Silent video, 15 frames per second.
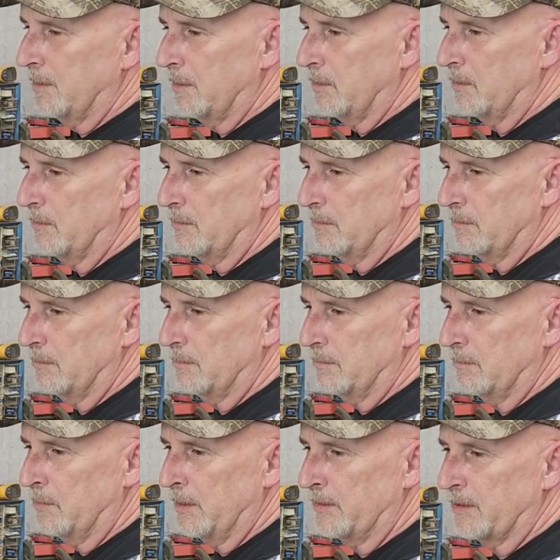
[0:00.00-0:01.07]
uh,
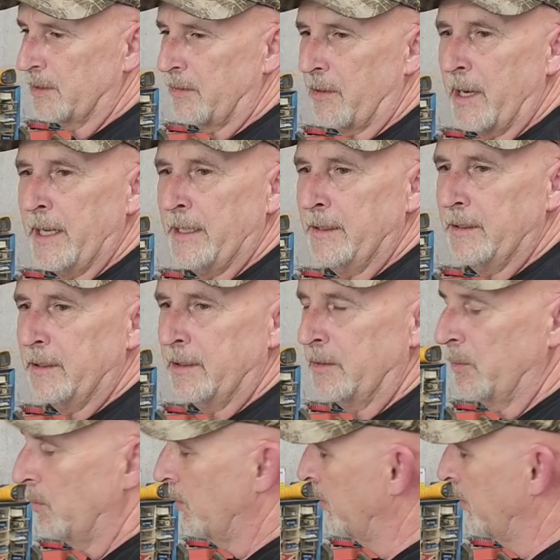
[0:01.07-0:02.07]
with the grain in the